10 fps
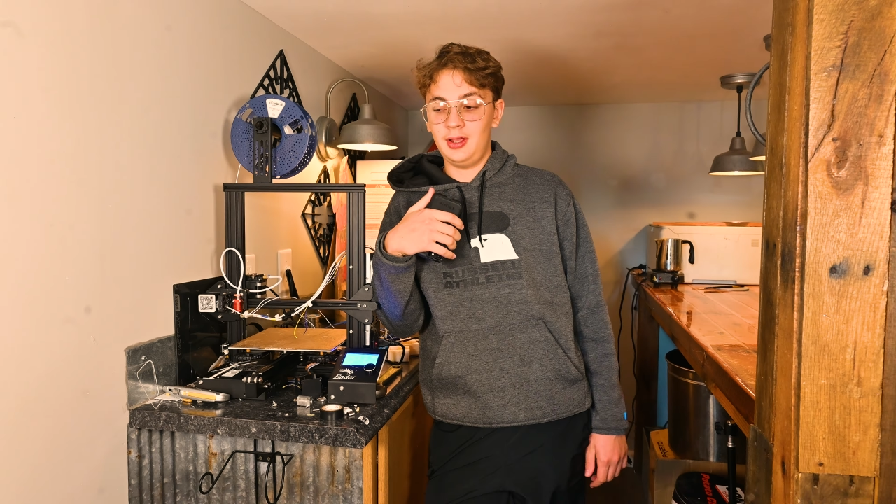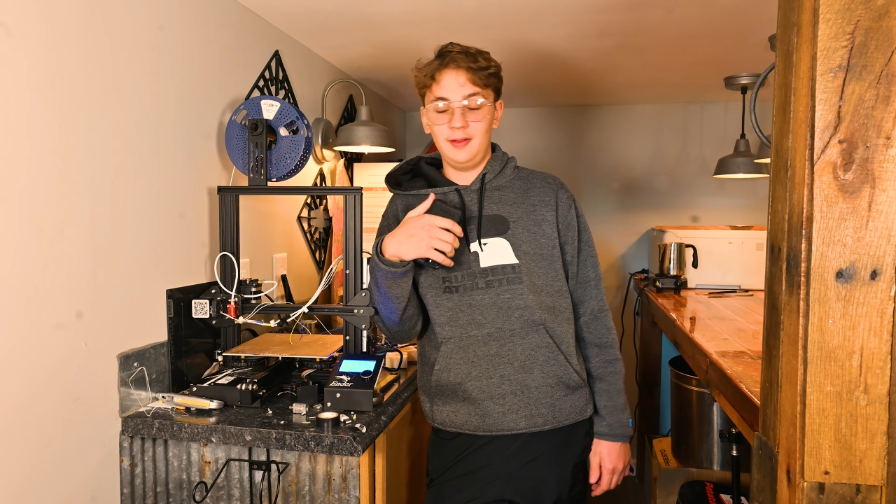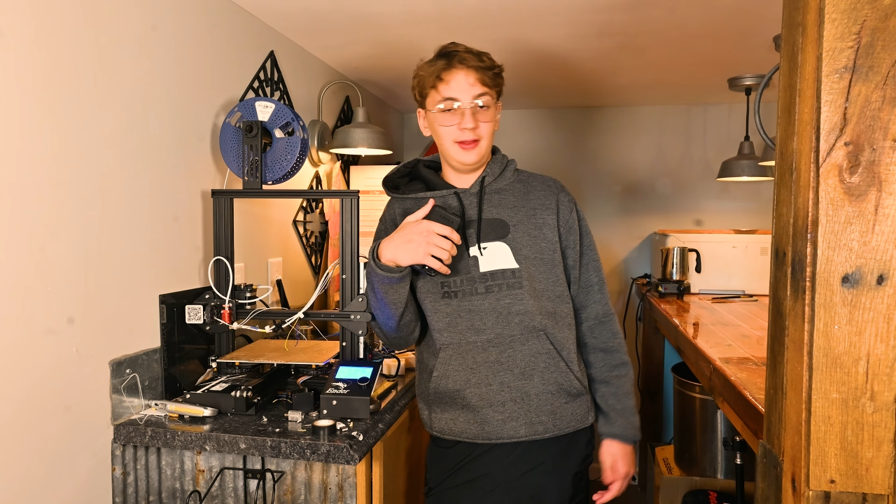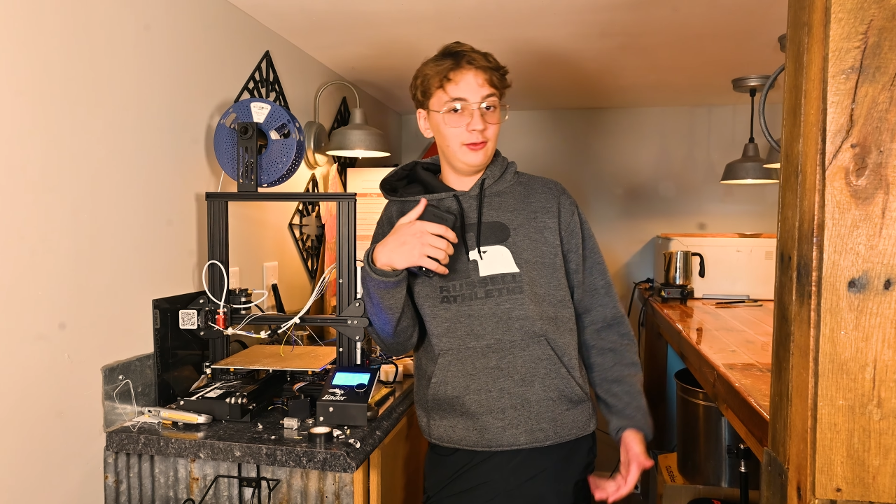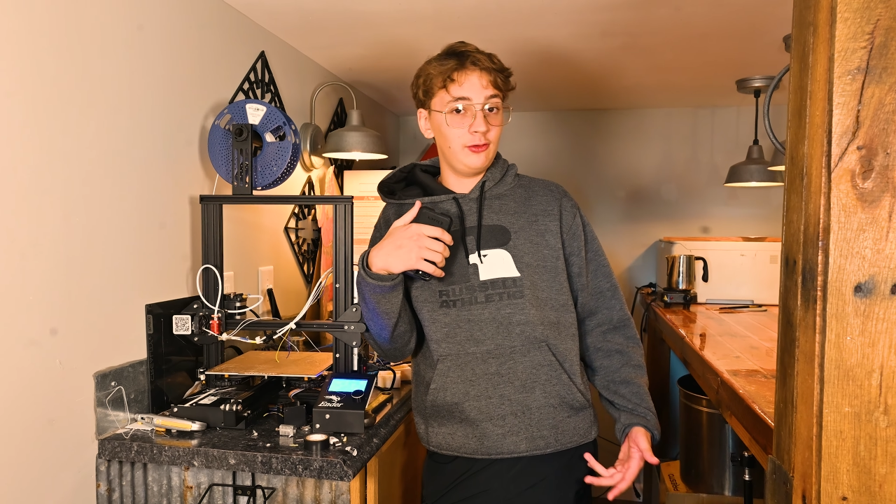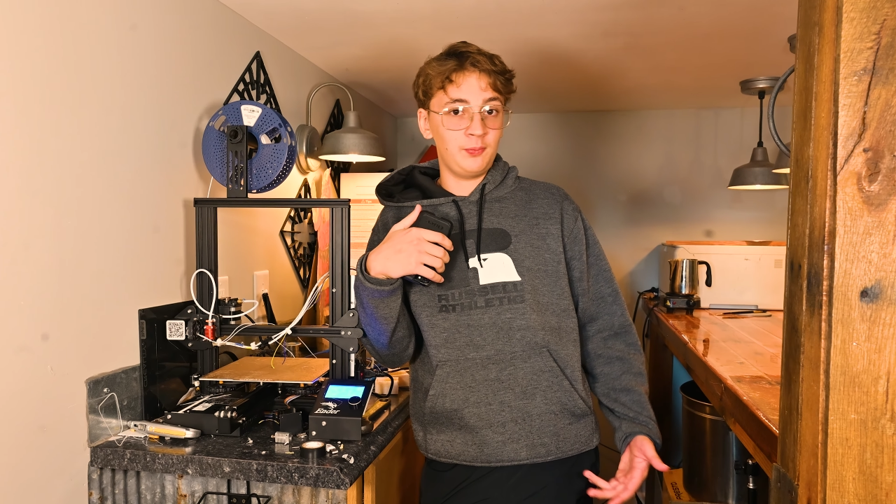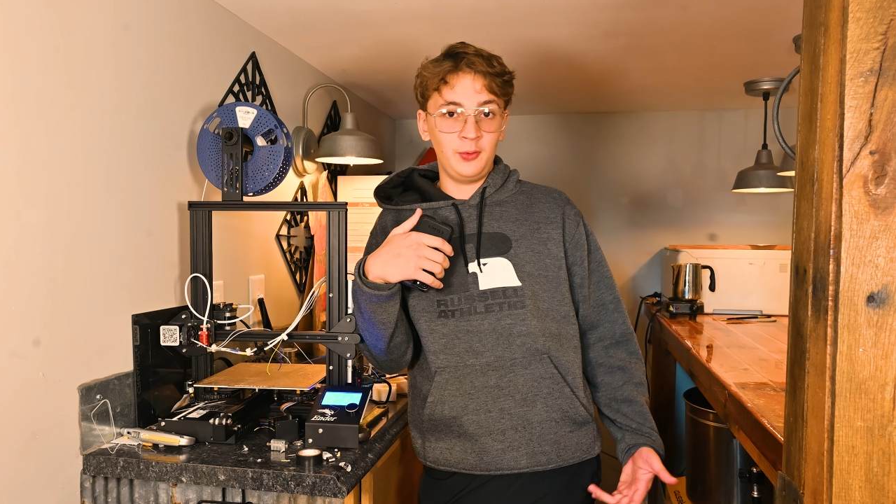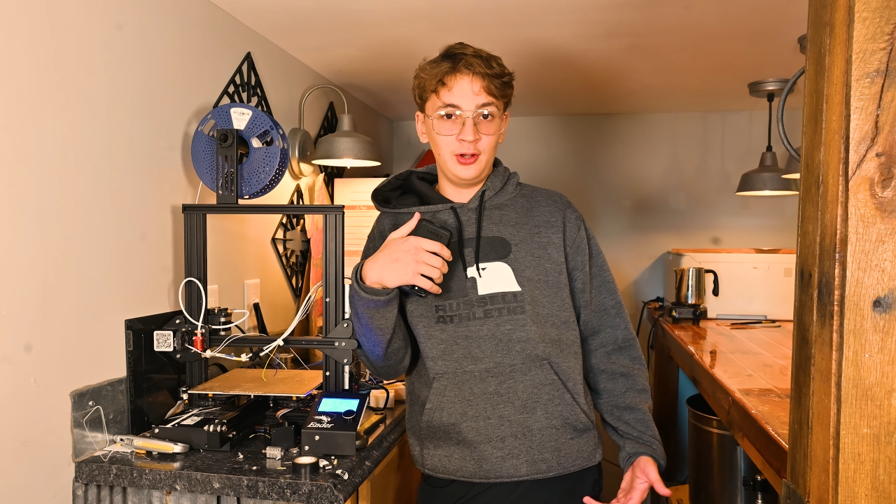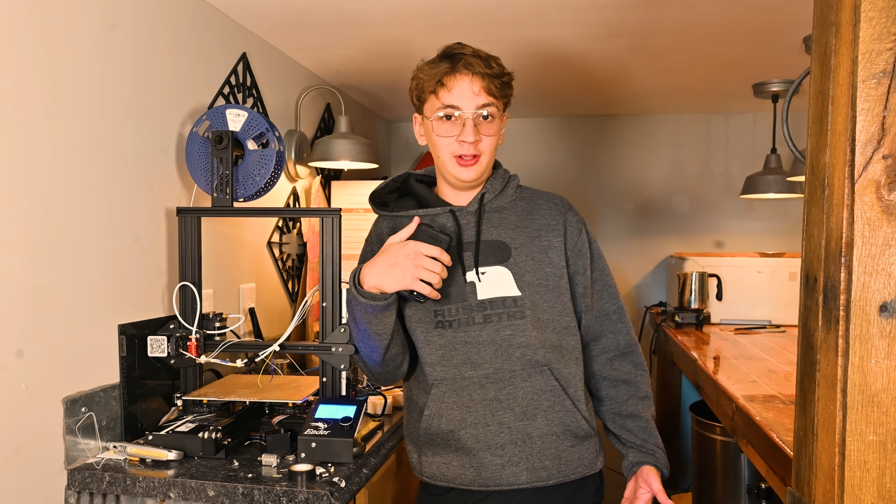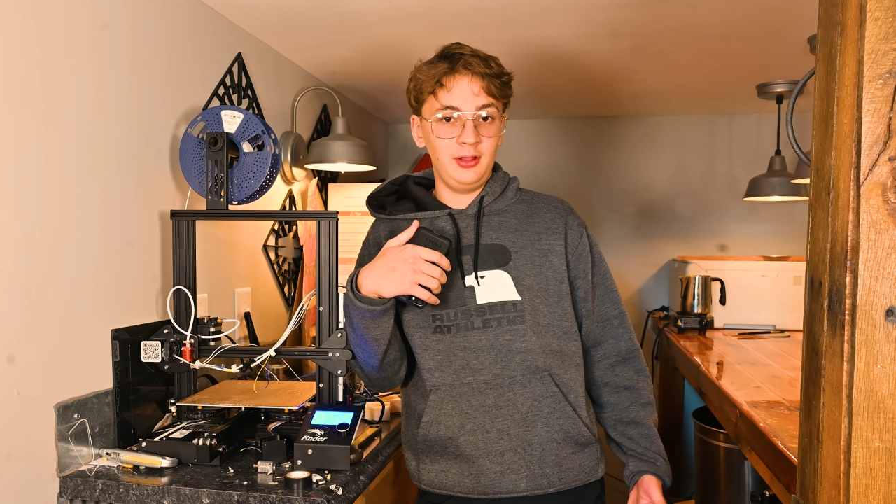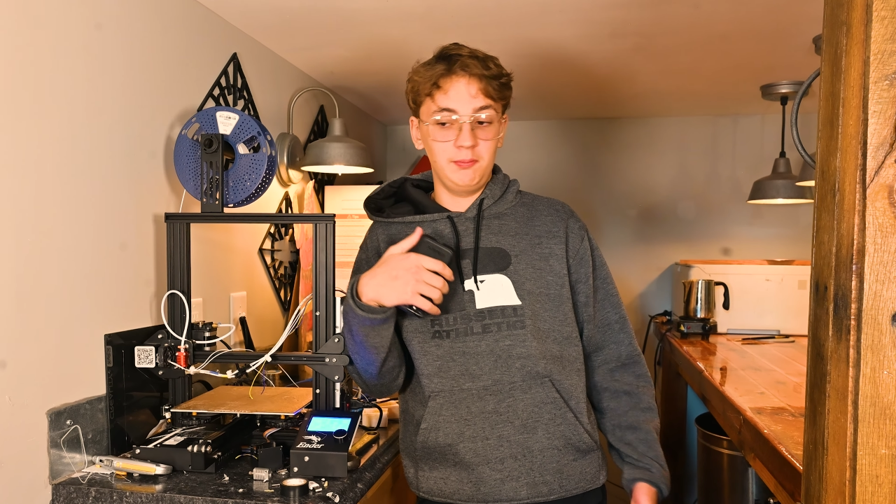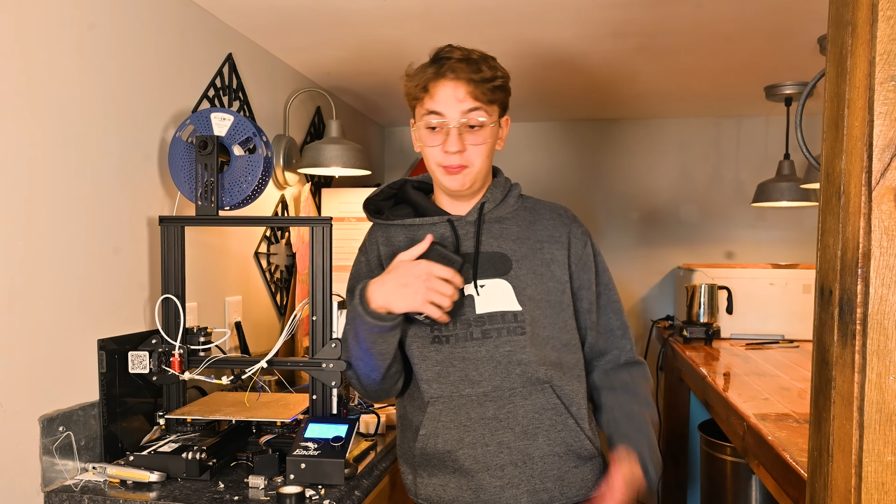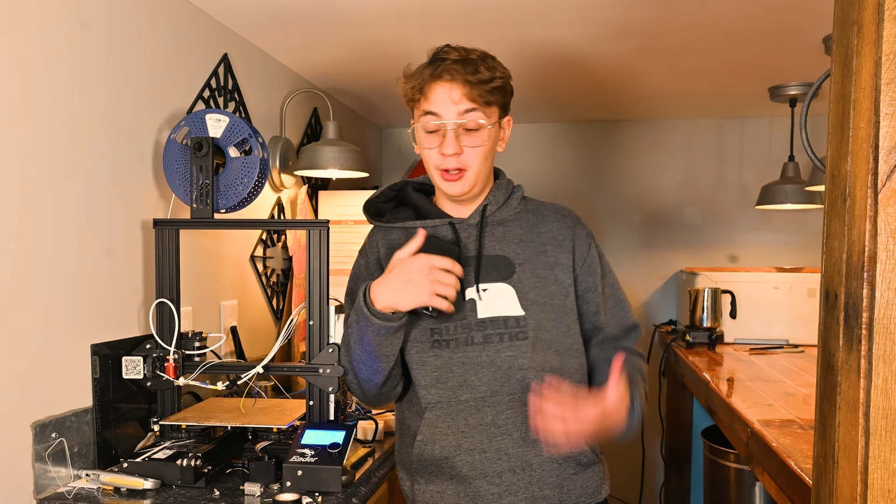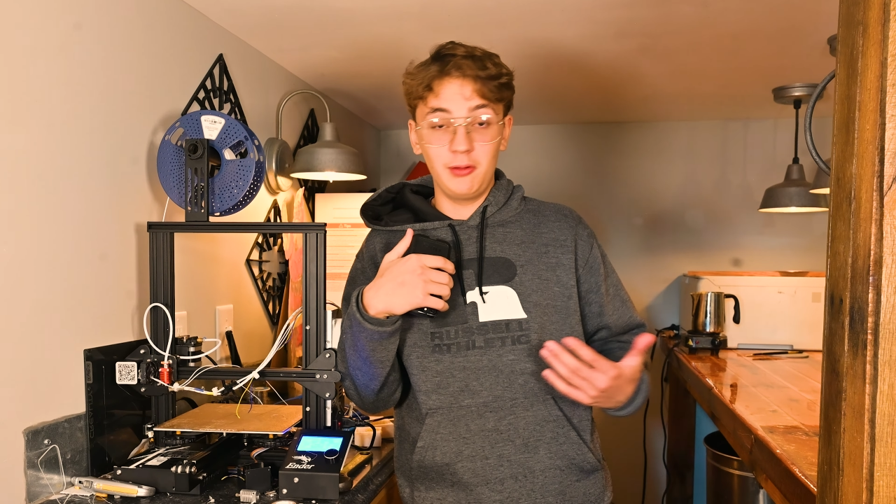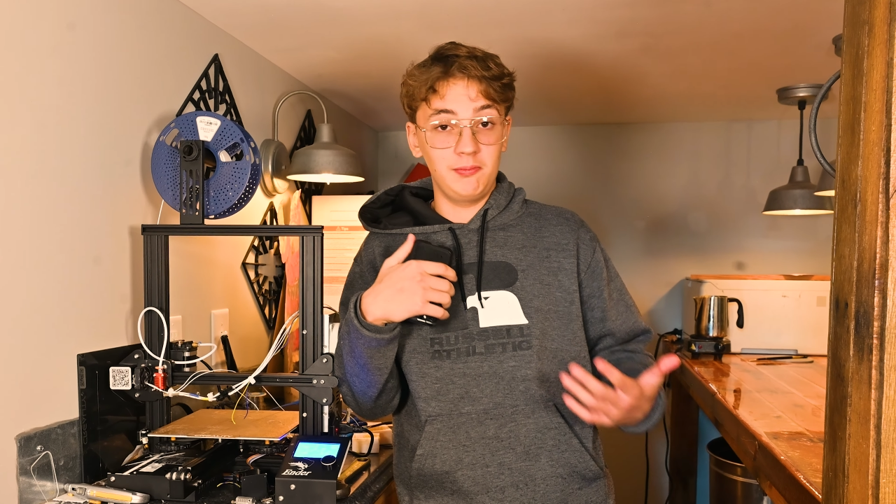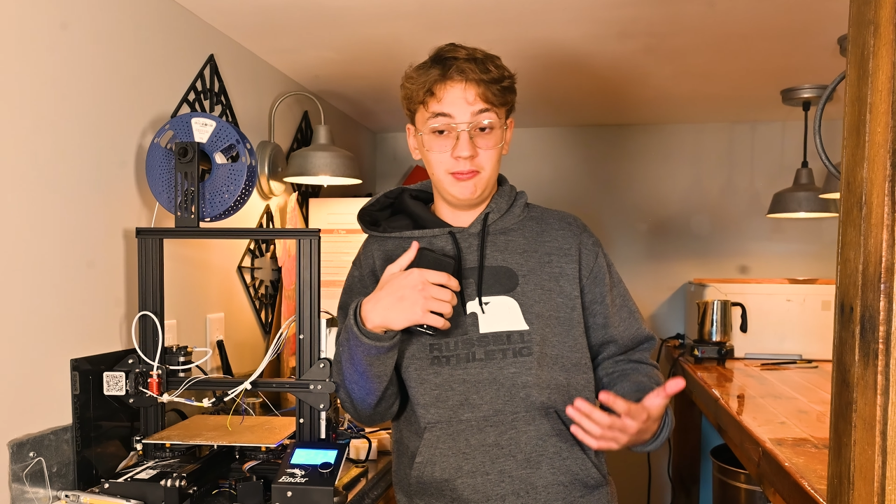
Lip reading: and then just print it and boom.